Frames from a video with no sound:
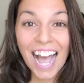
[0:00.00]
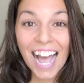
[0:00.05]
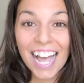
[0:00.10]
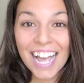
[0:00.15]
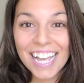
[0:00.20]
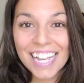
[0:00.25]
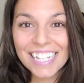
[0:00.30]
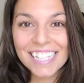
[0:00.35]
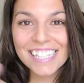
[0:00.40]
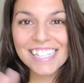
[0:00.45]

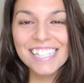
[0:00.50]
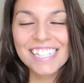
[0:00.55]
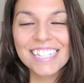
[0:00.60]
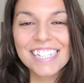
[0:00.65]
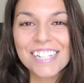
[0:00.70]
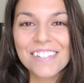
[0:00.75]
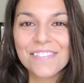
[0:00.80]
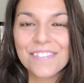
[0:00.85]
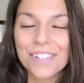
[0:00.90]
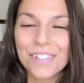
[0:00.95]
Hi, it's
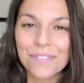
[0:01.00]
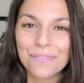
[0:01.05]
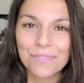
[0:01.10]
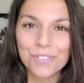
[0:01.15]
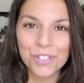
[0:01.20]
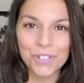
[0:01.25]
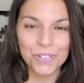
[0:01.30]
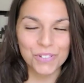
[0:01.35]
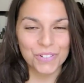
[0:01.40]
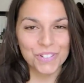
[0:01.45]
Cindy
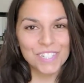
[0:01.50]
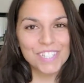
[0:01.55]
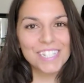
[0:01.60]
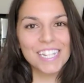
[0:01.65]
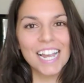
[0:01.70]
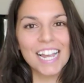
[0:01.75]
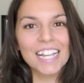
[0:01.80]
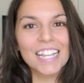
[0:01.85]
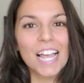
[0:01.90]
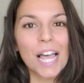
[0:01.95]
from True North
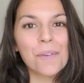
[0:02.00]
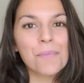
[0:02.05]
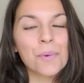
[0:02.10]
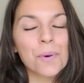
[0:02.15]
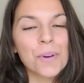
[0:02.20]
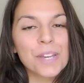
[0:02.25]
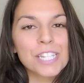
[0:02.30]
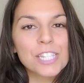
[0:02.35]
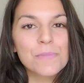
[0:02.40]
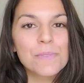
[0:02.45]
Style. I'm
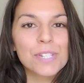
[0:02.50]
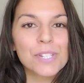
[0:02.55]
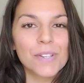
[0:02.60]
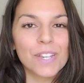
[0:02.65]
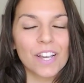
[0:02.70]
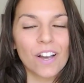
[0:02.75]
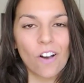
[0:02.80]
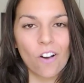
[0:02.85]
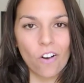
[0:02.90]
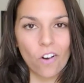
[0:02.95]
going to be
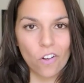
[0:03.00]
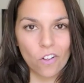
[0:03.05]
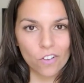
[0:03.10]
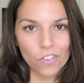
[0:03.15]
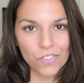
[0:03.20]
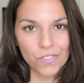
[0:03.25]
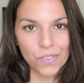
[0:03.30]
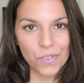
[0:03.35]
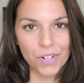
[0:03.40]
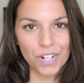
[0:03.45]
doing a
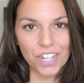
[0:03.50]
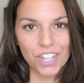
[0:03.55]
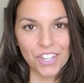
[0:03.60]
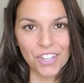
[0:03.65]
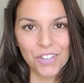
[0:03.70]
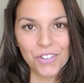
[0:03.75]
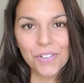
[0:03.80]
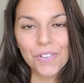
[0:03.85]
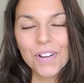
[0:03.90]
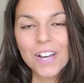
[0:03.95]
haul for
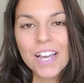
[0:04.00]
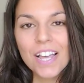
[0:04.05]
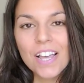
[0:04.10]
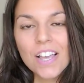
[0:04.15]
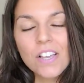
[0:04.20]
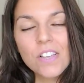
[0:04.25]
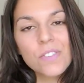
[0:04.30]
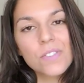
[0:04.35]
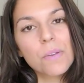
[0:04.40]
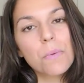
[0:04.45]
you.
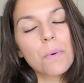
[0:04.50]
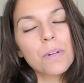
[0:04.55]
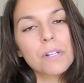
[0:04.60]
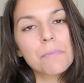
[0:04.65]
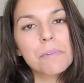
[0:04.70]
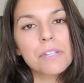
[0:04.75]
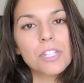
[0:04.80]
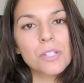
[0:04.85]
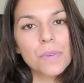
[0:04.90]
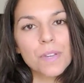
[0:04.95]
So I want
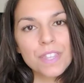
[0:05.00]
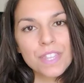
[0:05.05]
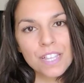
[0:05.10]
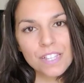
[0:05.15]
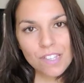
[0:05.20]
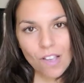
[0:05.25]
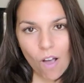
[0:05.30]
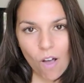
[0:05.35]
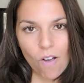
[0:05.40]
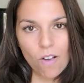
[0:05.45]
to be doing
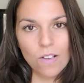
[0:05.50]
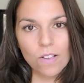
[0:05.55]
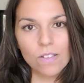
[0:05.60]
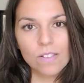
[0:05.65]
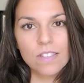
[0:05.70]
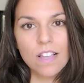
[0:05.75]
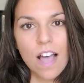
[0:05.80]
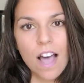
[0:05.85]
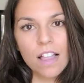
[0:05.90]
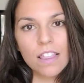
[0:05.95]
these
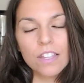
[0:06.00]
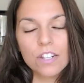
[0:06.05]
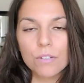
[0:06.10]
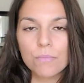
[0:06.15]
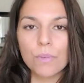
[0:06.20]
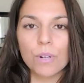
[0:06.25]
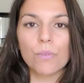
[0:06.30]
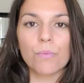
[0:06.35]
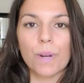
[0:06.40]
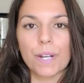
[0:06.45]
hauls a little
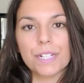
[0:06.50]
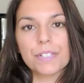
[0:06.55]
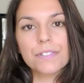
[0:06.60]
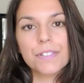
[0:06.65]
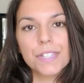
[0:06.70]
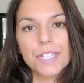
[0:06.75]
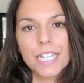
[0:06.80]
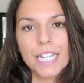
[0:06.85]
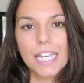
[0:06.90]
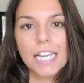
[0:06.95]
more
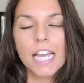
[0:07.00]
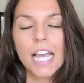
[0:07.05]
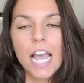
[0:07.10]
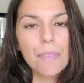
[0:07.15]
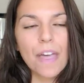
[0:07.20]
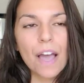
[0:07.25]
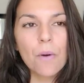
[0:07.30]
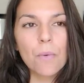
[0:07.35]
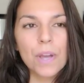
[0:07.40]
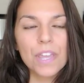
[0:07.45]
regularly.
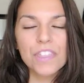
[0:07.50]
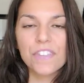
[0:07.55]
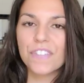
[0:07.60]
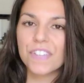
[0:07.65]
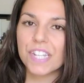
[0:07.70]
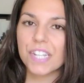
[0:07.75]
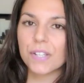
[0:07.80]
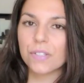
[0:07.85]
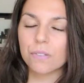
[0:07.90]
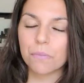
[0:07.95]
That way the
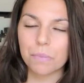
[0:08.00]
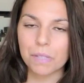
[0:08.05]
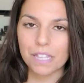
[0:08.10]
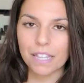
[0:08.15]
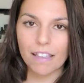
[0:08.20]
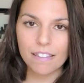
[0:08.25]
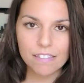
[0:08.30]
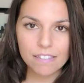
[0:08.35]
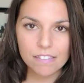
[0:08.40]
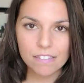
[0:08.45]
videos will be
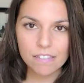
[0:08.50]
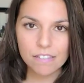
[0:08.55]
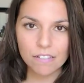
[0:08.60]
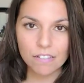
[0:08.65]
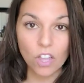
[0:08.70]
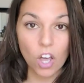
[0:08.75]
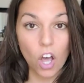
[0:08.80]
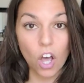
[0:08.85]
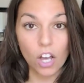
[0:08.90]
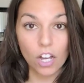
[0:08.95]
less
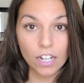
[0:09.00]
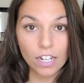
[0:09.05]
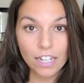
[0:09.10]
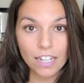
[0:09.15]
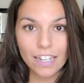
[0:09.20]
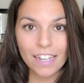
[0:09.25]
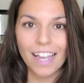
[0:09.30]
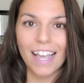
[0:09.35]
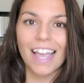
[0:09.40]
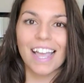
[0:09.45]
long
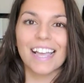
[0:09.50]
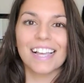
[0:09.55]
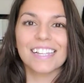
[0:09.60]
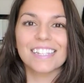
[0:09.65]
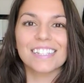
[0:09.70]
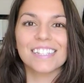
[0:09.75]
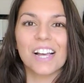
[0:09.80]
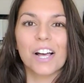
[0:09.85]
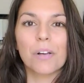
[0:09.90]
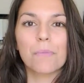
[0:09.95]

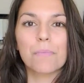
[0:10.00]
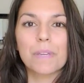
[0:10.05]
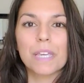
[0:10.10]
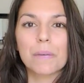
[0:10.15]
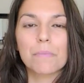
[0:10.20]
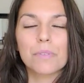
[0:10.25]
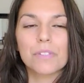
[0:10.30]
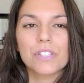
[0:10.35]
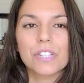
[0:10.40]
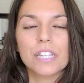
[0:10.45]
and I'll be
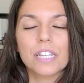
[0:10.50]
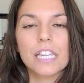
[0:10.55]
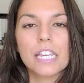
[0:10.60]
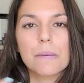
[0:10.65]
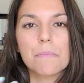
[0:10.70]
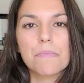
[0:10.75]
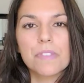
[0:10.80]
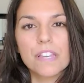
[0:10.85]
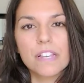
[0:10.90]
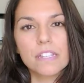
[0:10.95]
able to
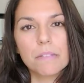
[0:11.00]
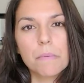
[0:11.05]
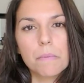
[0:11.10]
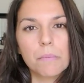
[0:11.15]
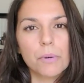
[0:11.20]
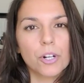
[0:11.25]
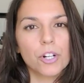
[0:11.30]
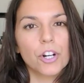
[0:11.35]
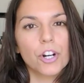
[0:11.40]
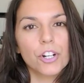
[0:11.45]
keep things a bit
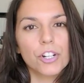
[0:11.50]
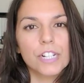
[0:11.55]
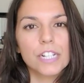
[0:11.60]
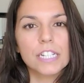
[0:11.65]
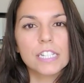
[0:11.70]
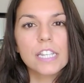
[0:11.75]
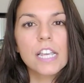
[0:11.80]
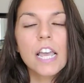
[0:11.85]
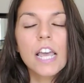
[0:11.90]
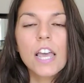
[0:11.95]
more
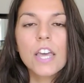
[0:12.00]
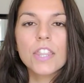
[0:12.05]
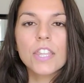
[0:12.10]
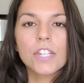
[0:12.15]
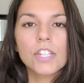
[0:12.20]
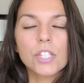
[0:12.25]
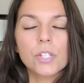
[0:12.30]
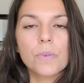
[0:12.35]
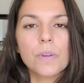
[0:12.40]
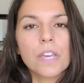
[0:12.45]
current
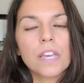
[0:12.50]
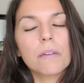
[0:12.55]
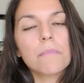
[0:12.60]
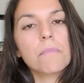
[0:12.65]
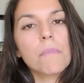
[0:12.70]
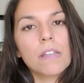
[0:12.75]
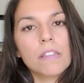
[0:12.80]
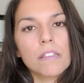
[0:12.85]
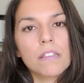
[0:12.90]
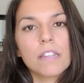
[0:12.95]
than doing
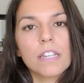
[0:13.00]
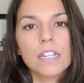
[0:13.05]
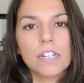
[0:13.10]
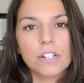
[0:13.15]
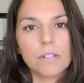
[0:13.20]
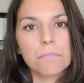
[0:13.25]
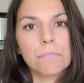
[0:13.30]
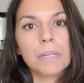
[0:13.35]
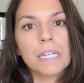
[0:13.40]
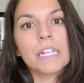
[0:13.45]
monthly
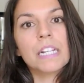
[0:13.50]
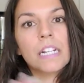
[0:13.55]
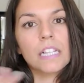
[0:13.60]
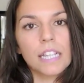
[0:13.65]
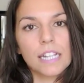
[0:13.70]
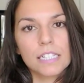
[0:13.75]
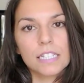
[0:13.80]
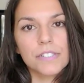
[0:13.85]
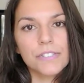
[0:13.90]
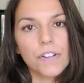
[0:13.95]
or big
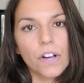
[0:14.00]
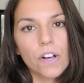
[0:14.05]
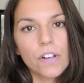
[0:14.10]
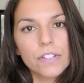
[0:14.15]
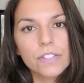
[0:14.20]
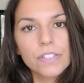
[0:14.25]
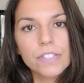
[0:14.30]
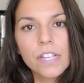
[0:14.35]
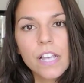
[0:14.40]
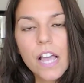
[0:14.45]
collective
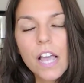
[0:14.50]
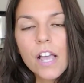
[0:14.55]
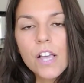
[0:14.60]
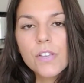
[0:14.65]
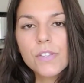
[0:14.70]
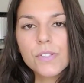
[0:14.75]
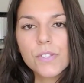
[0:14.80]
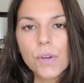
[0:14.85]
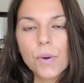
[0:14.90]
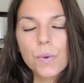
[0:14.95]
hauls.
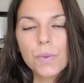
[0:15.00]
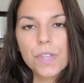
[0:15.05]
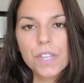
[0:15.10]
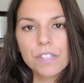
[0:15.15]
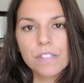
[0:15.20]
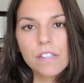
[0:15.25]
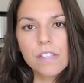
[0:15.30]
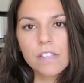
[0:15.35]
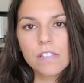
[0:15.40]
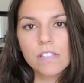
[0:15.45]
So
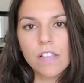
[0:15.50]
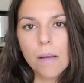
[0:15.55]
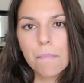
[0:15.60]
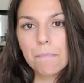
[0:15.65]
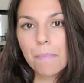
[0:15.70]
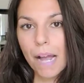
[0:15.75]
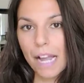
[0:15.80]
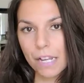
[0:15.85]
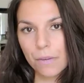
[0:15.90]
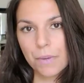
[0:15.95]
this is a
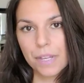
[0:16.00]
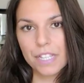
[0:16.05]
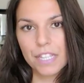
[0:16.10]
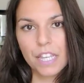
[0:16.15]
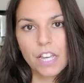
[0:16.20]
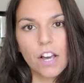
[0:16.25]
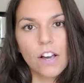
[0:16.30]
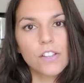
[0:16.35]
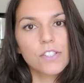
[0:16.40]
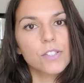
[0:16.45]

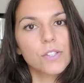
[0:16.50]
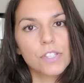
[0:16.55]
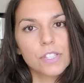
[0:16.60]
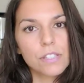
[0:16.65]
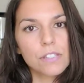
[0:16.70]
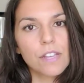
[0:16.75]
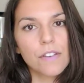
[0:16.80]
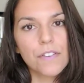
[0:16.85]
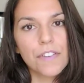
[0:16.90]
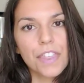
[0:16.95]
bi-weekly haul, so
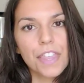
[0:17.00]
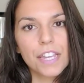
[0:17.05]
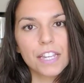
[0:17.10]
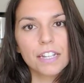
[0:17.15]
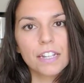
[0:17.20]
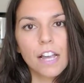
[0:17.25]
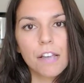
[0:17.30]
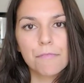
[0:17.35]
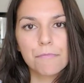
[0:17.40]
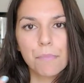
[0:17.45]
it's everything
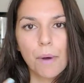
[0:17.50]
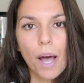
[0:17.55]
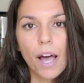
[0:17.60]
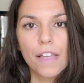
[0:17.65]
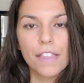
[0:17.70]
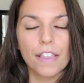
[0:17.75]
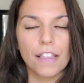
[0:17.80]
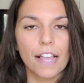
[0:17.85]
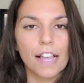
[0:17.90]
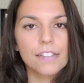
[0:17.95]
I've
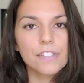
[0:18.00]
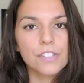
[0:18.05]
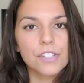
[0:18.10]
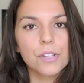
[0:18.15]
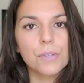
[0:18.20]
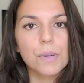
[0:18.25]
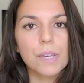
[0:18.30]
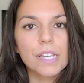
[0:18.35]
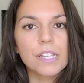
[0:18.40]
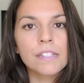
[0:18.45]
bought in the last
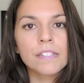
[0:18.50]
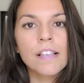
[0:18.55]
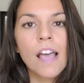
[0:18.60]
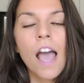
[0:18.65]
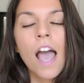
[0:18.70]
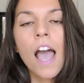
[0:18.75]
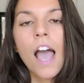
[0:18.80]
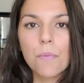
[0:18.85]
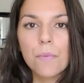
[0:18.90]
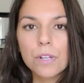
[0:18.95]
2 weeks.
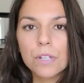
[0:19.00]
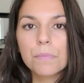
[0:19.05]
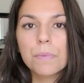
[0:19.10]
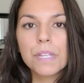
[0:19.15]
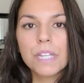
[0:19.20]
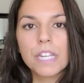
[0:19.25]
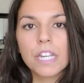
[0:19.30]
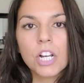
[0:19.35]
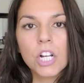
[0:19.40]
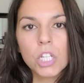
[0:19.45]
I will
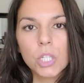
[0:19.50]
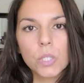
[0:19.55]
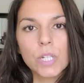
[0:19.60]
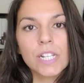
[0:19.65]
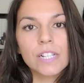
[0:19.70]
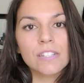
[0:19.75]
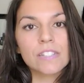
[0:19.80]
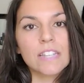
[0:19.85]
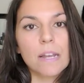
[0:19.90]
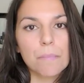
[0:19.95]
be
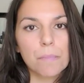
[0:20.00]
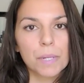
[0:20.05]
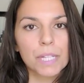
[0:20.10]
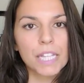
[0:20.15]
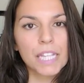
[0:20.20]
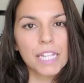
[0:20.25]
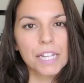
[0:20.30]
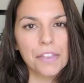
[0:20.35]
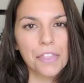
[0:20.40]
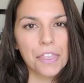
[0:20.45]
including
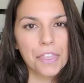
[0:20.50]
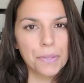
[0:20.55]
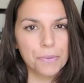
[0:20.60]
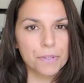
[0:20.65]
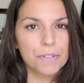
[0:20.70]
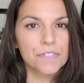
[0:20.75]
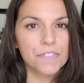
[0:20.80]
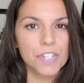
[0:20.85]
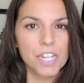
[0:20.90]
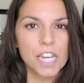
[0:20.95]
separately a
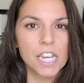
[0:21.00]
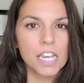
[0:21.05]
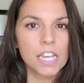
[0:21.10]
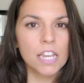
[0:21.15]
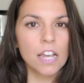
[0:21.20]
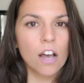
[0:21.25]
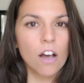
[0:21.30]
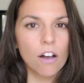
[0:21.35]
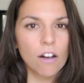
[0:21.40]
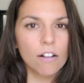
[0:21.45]

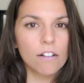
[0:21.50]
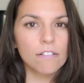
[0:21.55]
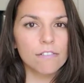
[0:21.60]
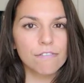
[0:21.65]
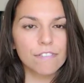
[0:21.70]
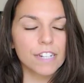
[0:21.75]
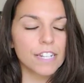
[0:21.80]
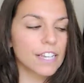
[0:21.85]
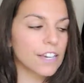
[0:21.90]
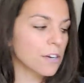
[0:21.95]
thrifting haul
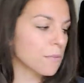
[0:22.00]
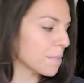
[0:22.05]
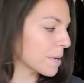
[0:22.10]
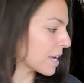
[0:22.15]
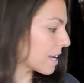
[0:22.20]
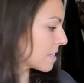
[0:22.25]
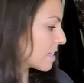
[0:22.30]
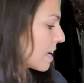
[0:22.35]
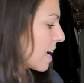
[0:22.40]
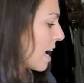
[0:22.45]
video
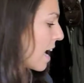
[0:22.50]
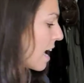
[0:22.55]
because I